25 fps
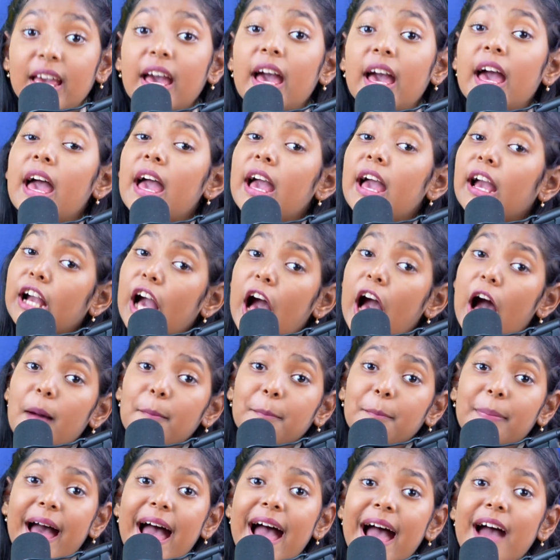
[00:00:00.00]

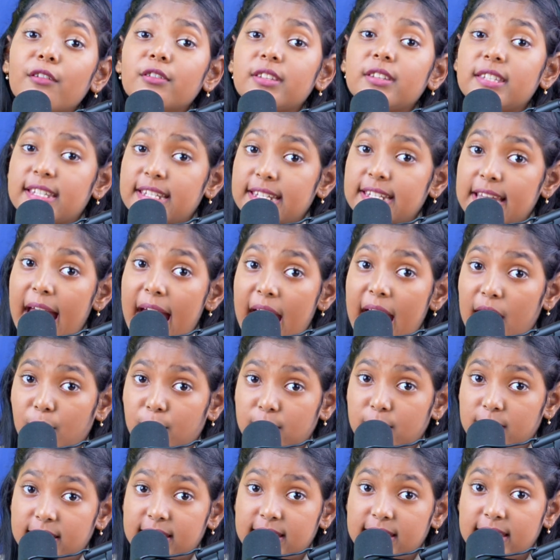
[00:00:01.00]
Compound
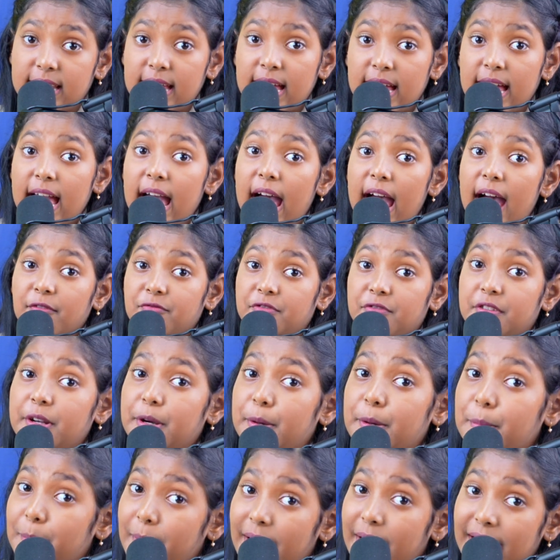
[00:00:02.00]
nouns have their
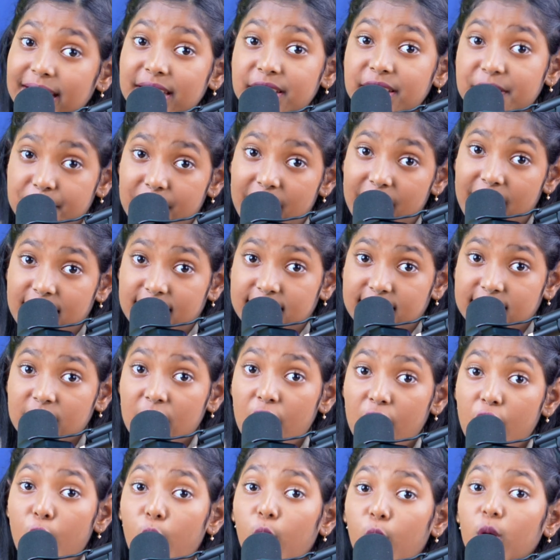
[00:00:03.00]
main stress
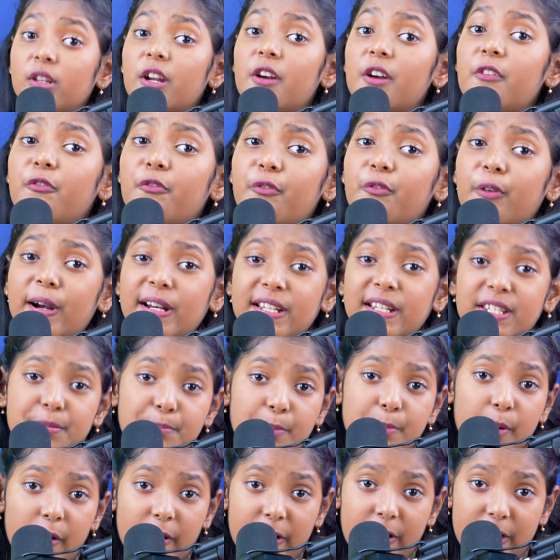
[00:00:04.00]
on their first
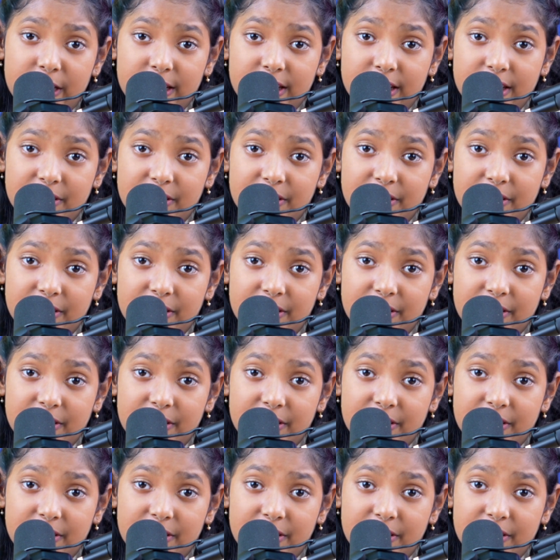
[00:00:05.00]
part.